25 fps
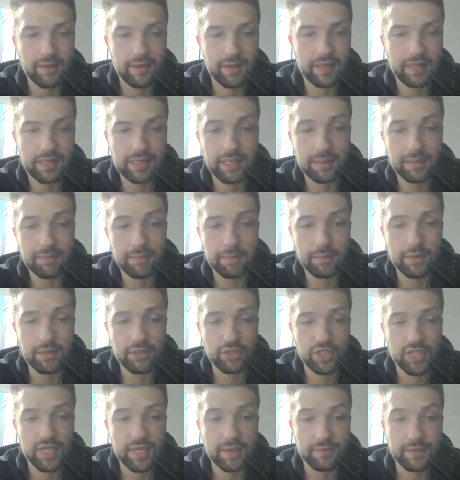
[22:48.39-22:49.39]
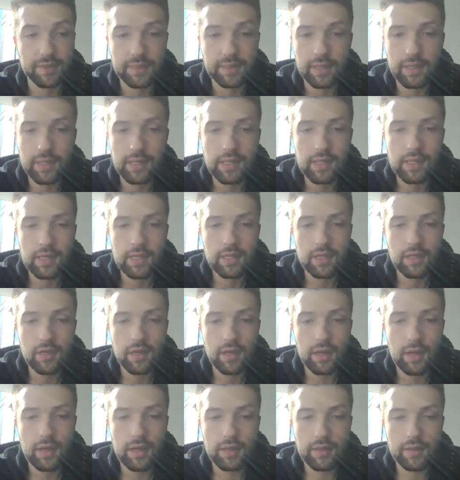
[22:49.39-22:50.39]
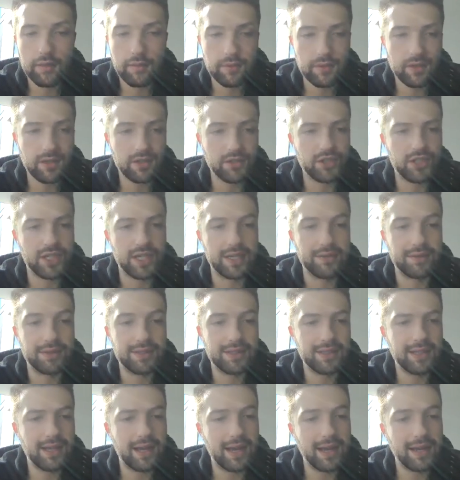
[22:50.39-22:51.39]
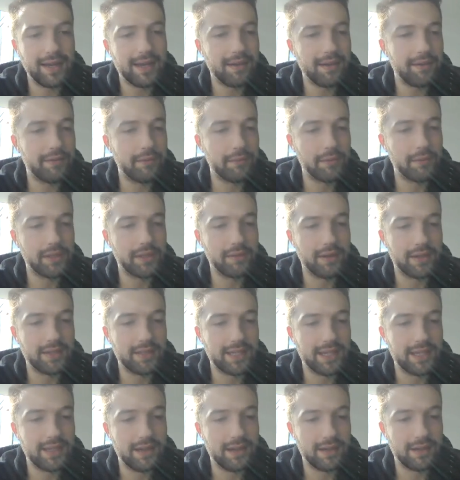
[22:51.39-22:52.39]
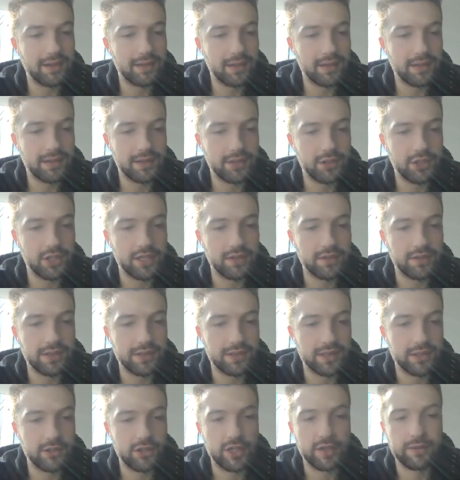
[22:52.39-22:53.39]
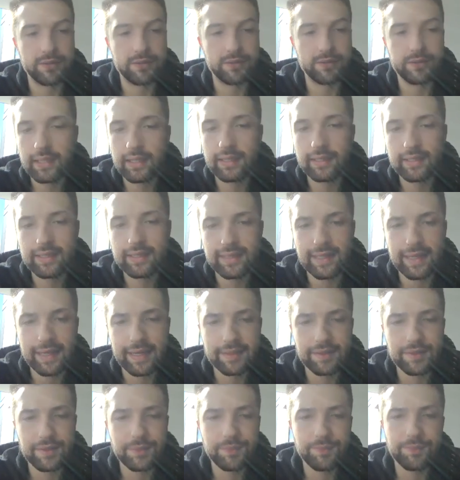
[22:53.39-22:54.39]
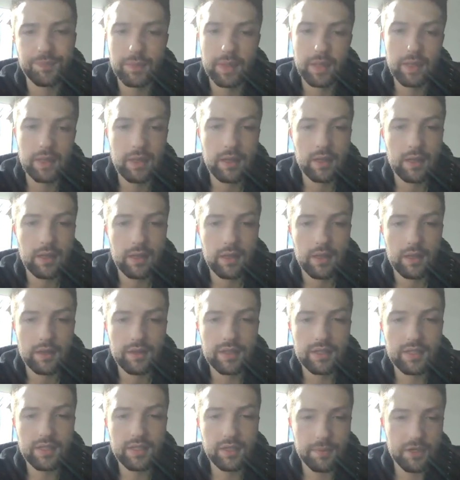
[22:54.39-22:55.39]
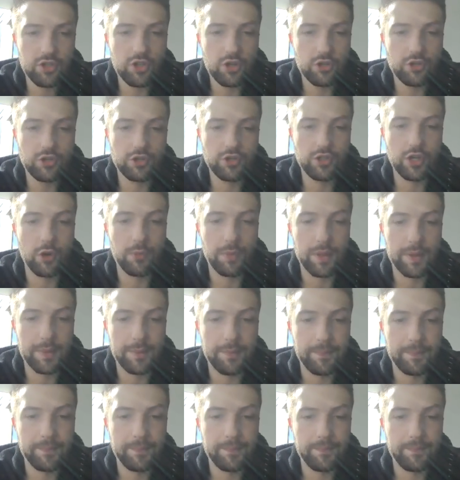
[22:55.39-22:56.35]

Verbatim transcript: And same thing with the Chiefs uh, not Chiefs. I can't even believe I said I saw the Chiefs. I said Chiefs, the Saints. This could be Jojo Domann.